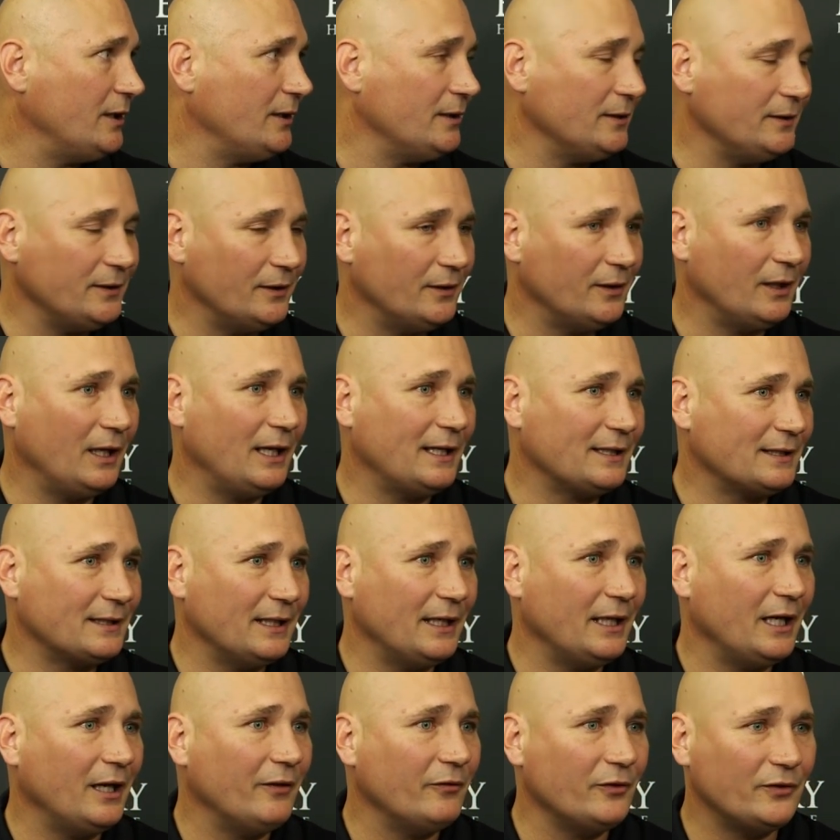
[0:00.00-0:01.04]
And, you know, last
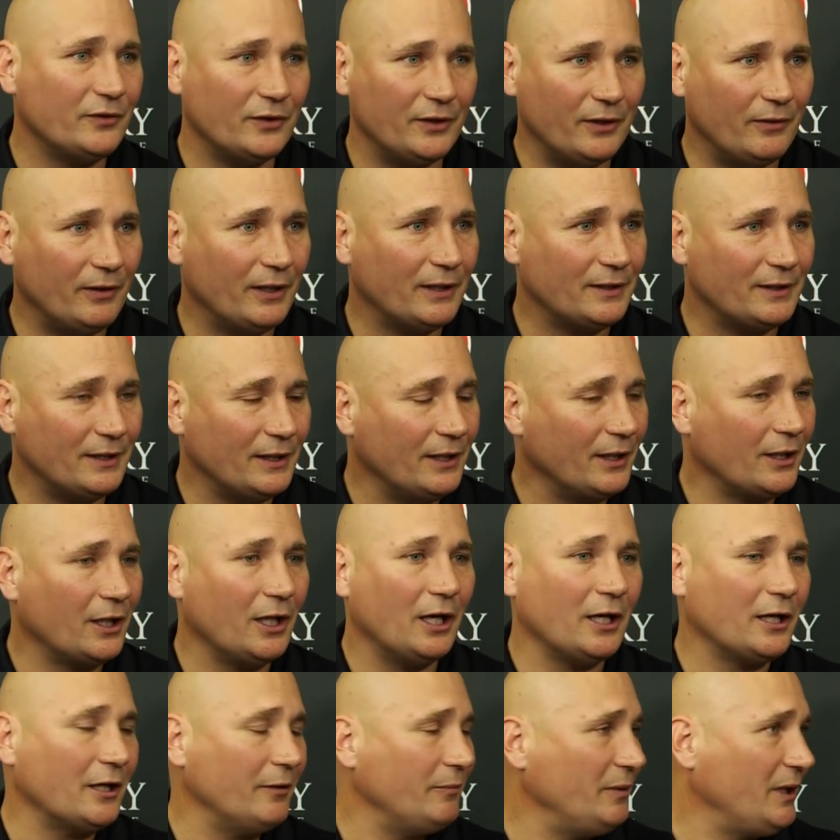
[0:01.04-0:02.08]
night, obviously around 10
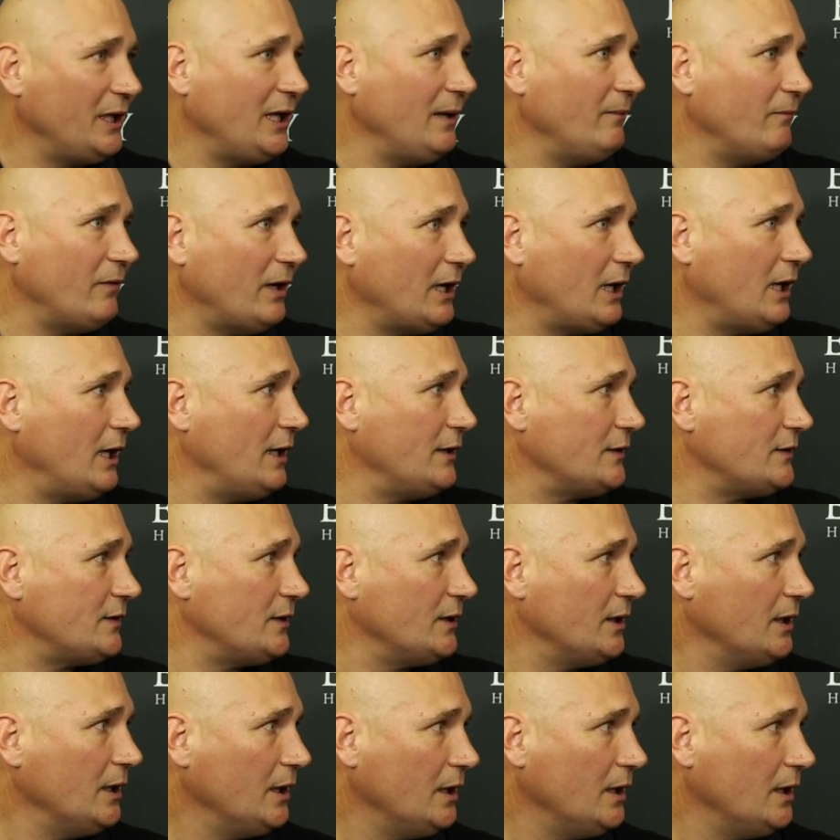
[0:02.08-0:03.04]
o'clock, it became finalized.